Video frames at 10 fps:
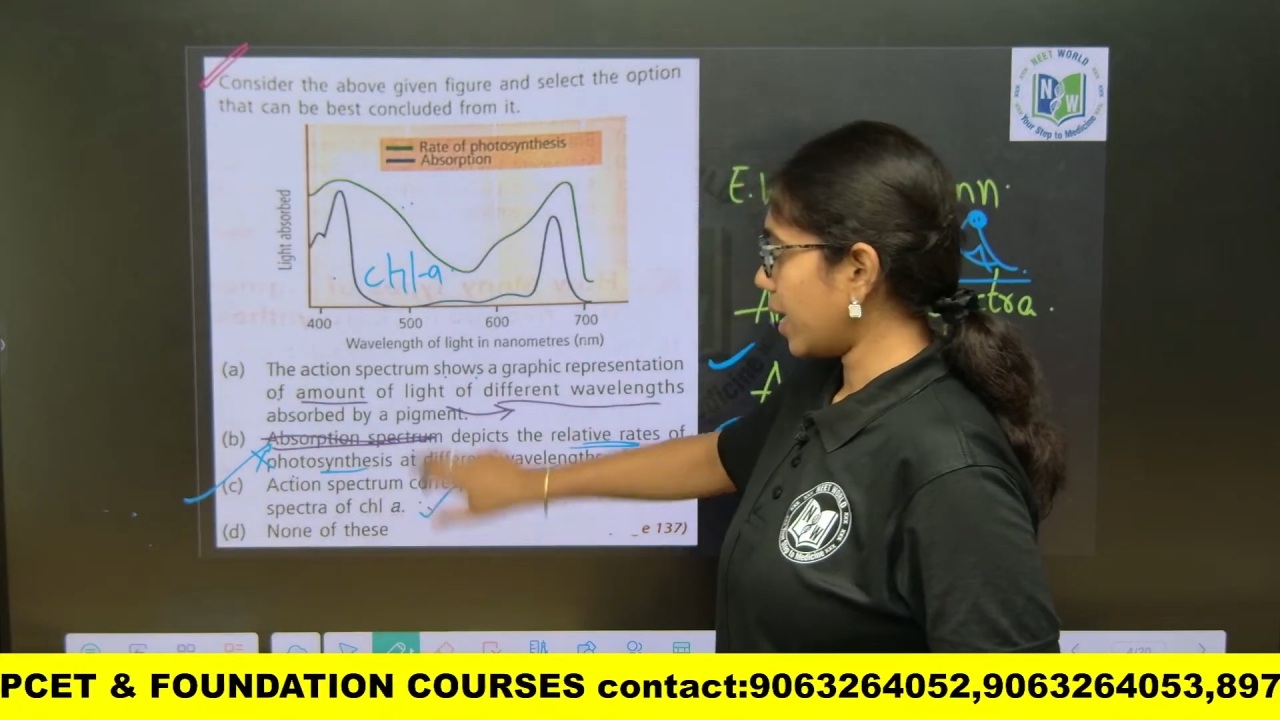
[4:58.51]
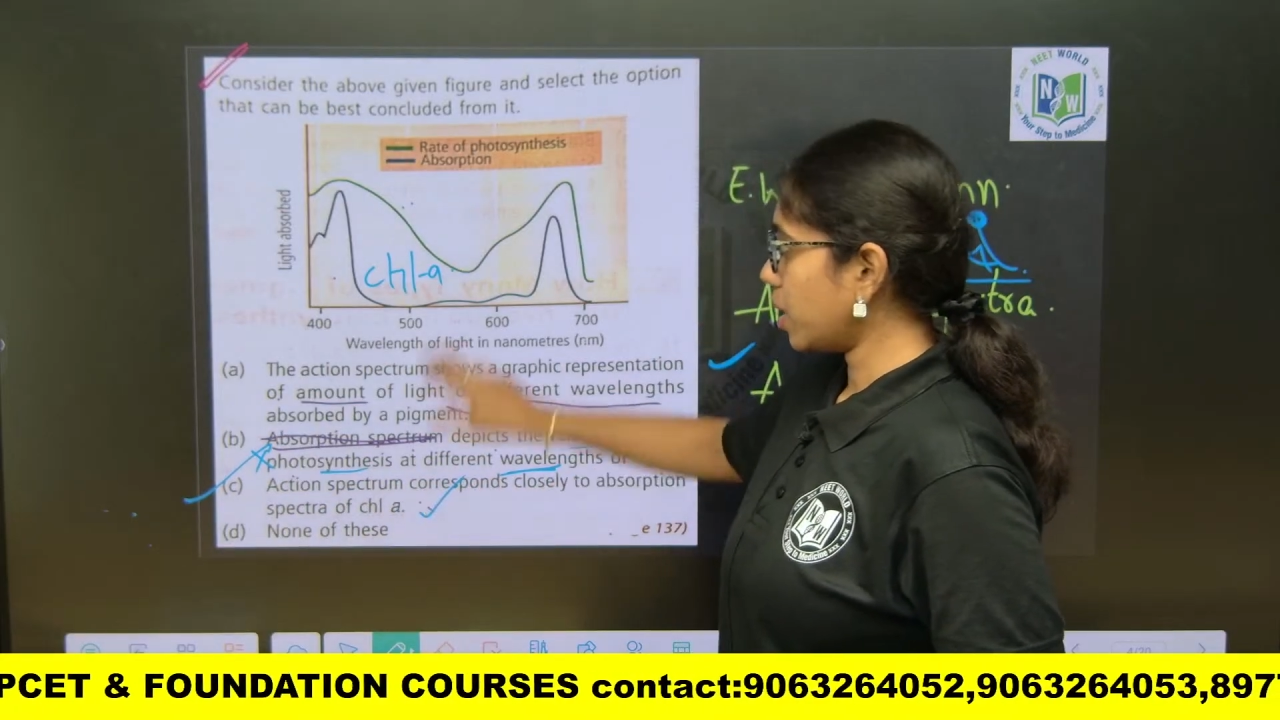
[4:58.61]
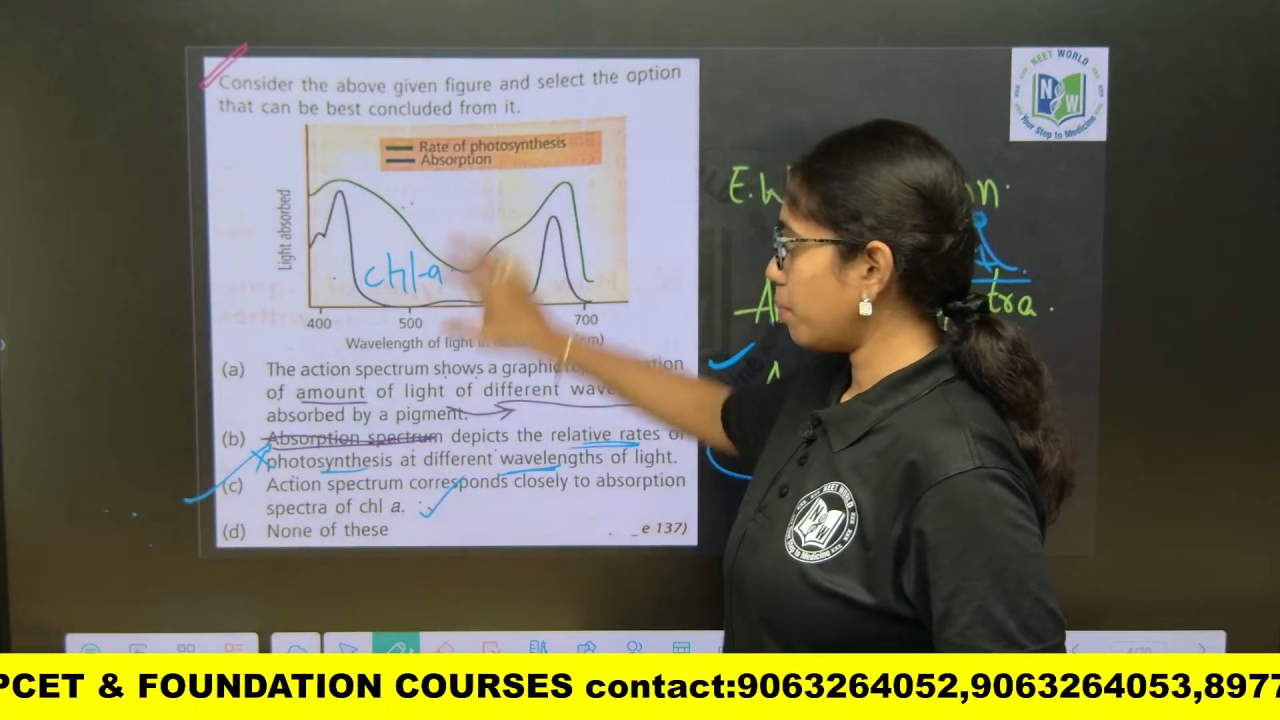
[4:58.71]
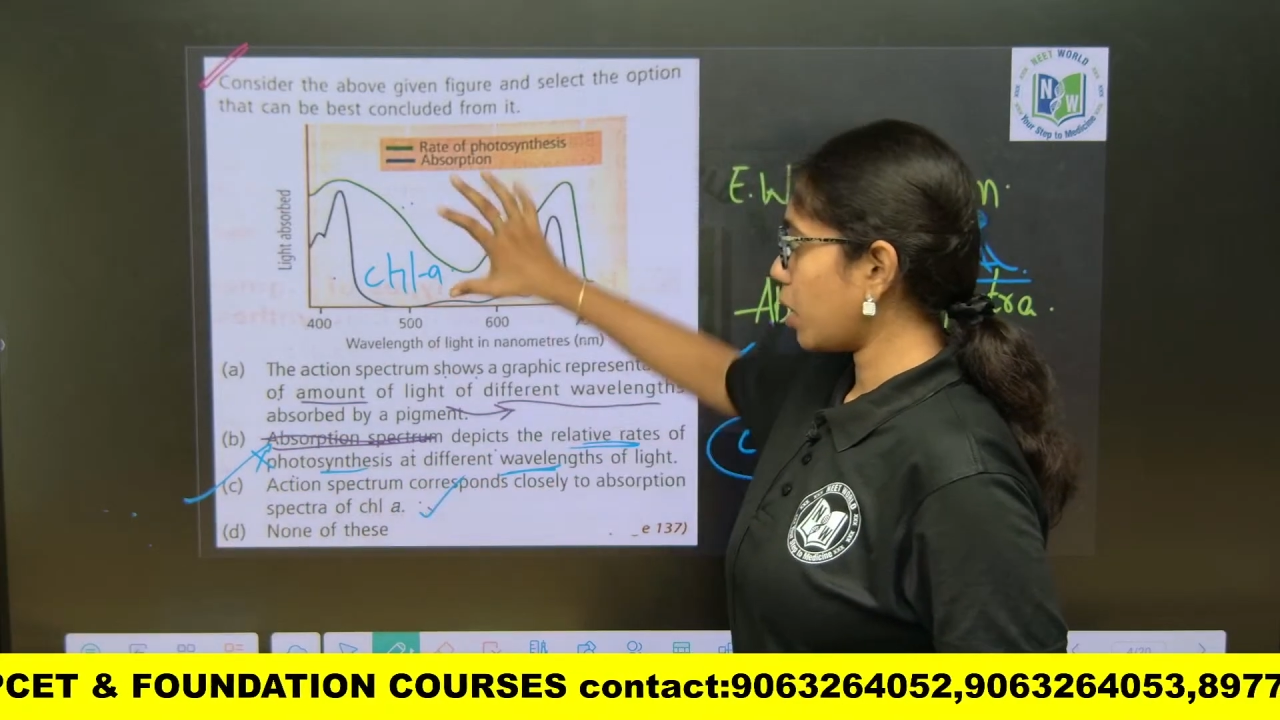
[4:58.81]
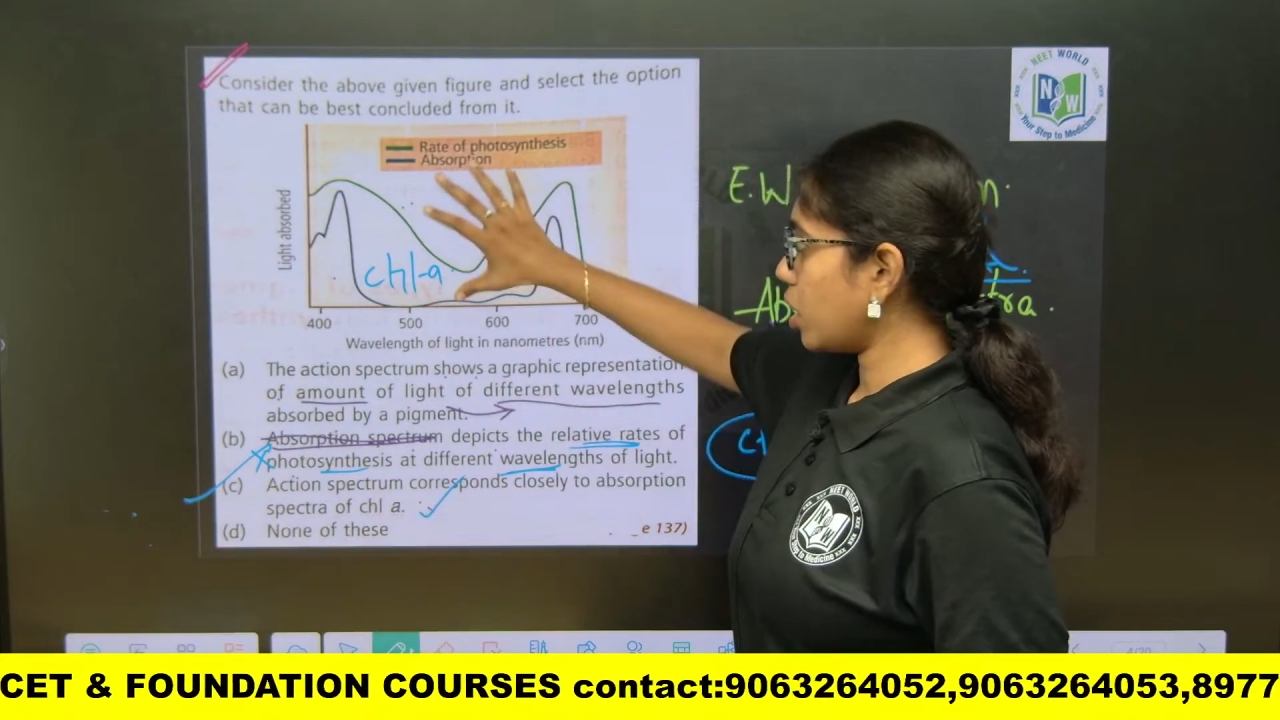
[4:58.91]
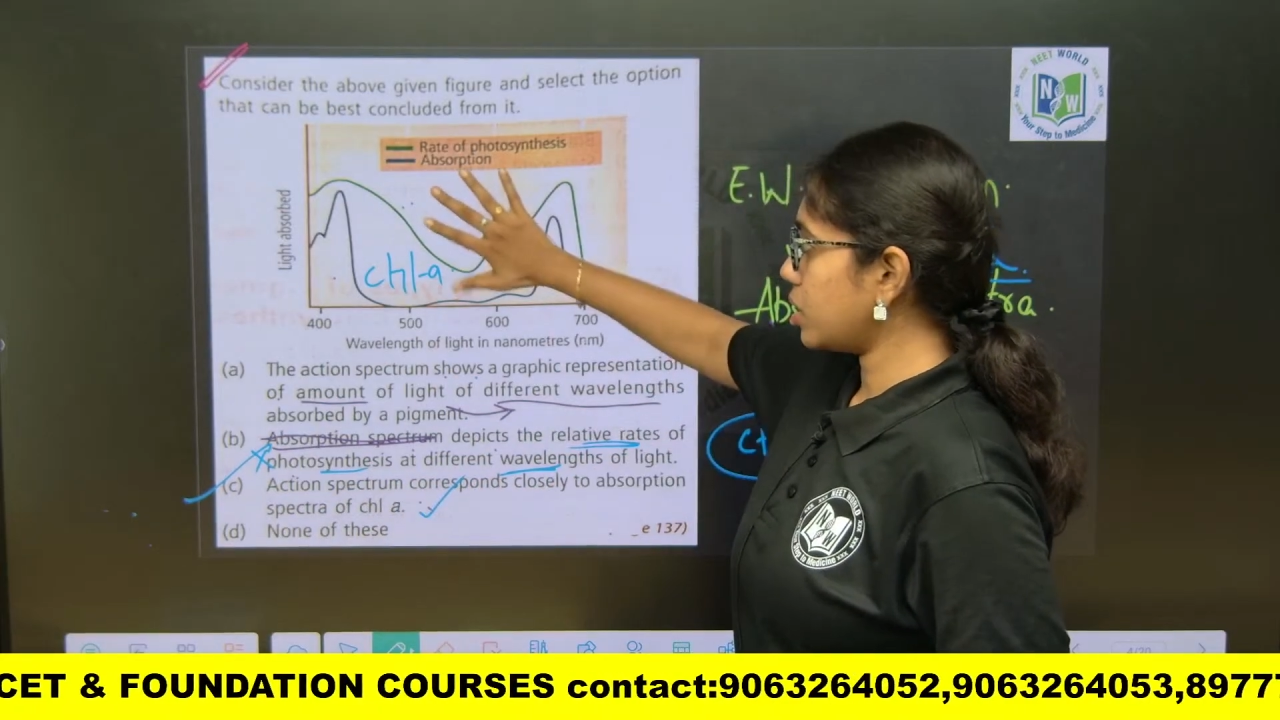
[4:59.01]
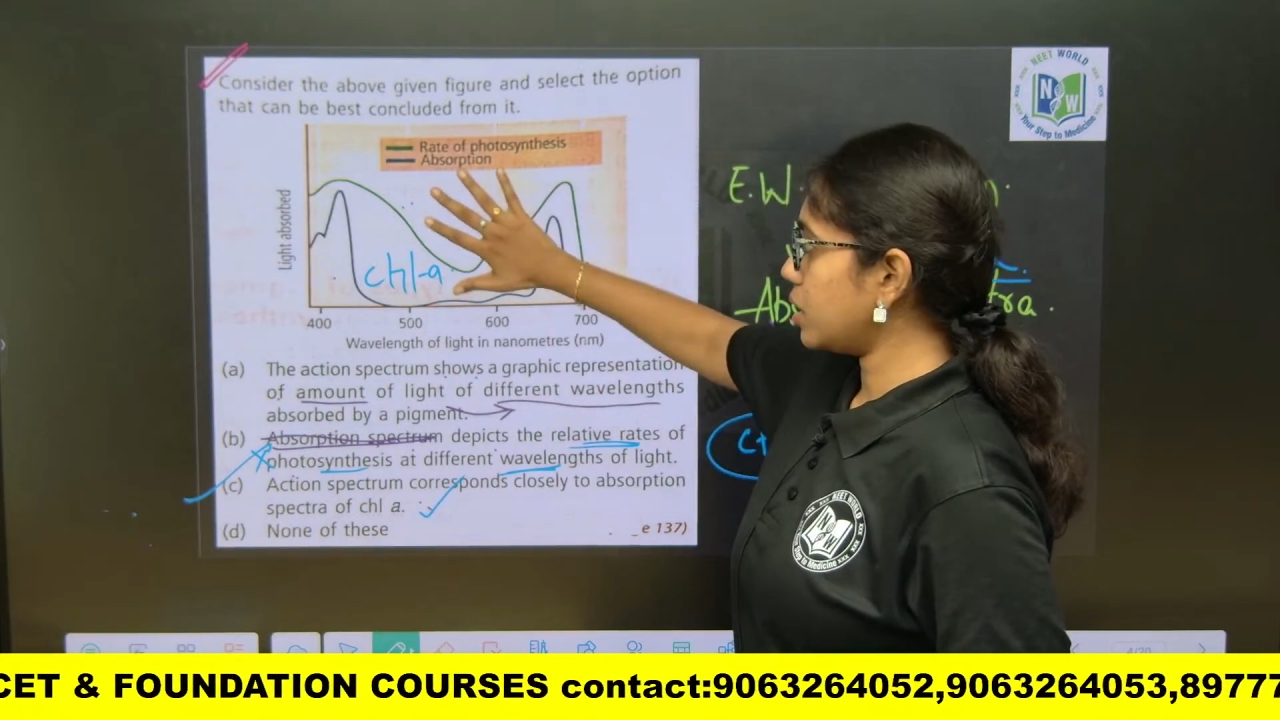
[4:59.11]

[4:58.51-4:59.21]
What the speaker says: because this is